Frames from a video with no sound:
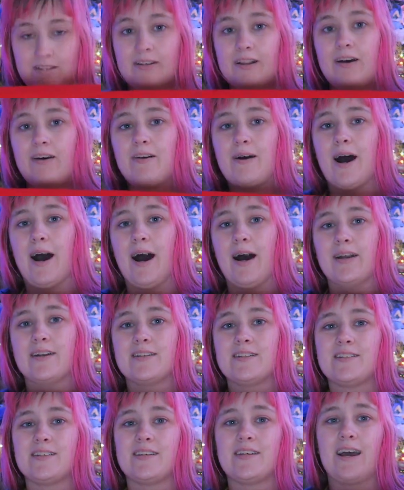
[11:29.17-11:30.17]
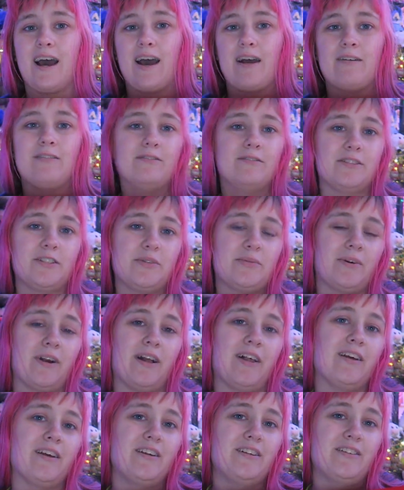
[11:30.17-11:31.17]
you know, honestly, I would just
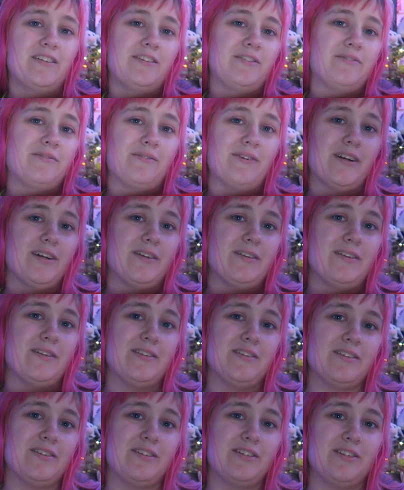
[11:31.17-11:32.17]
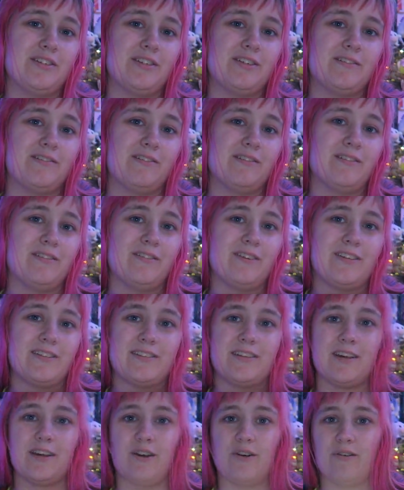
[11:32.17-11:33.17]
probably just wear these in general. They
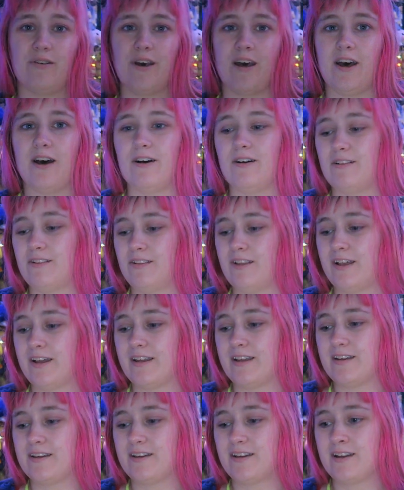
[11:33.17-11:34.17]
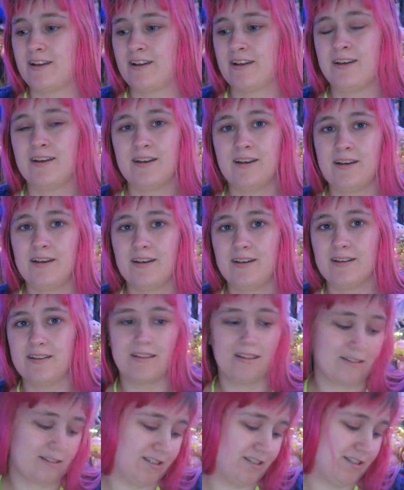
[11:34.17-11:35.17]
say go to hell. Like,
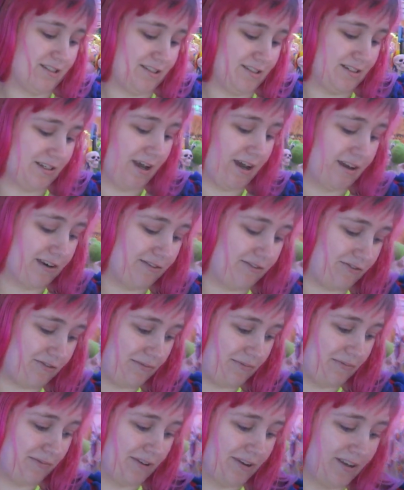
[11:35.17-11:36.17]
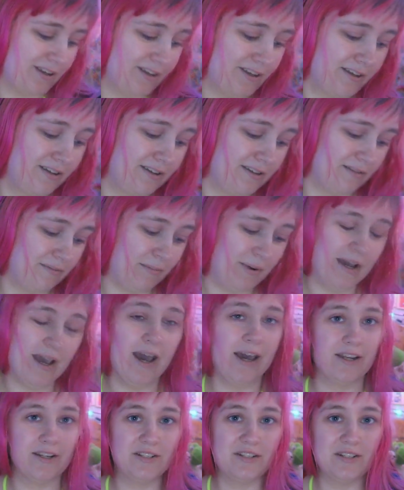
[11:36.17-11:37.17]
that's just kind of my
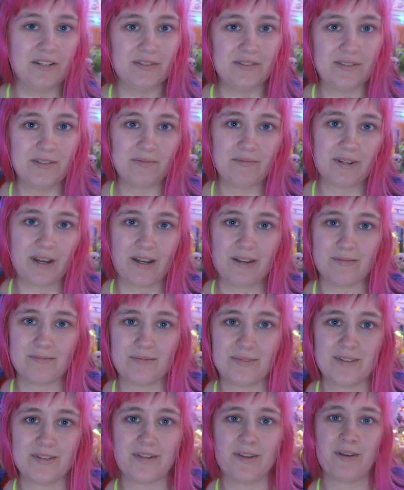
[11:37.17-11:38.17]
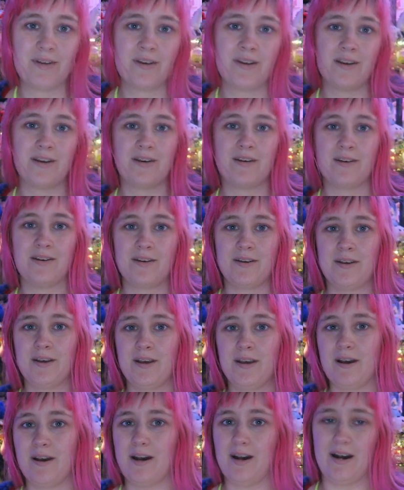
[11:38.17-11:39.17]
attitude sometimes.
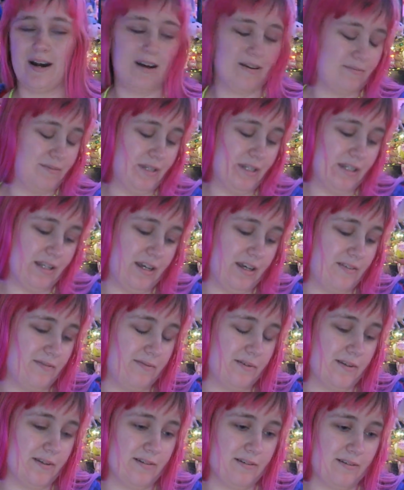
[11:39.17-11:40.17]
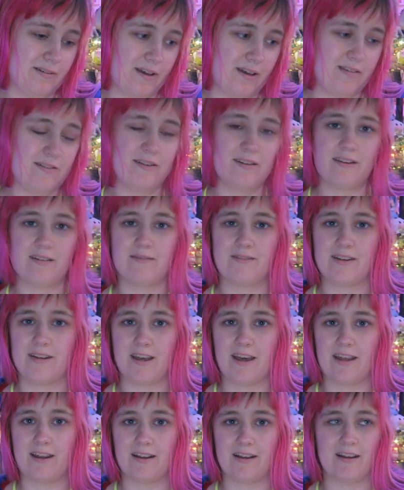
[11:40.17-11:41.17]
I mean, I think I've been
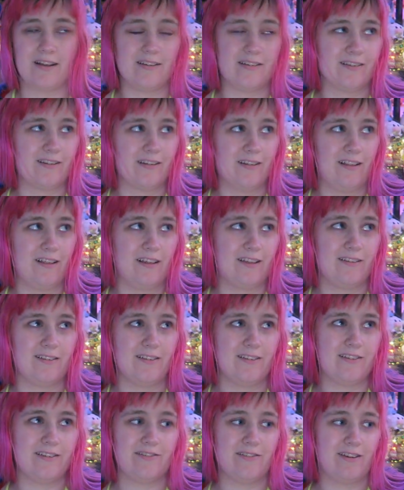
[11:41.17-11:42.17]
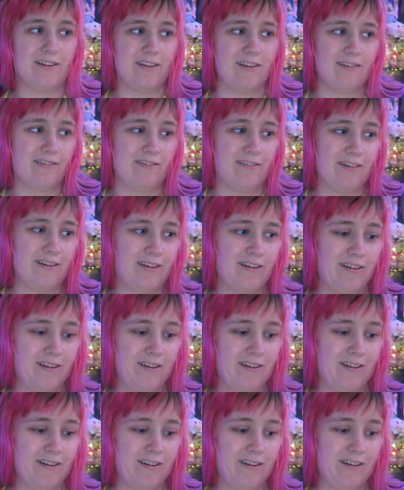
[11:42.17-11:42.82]
kind of cussing a lot in this video.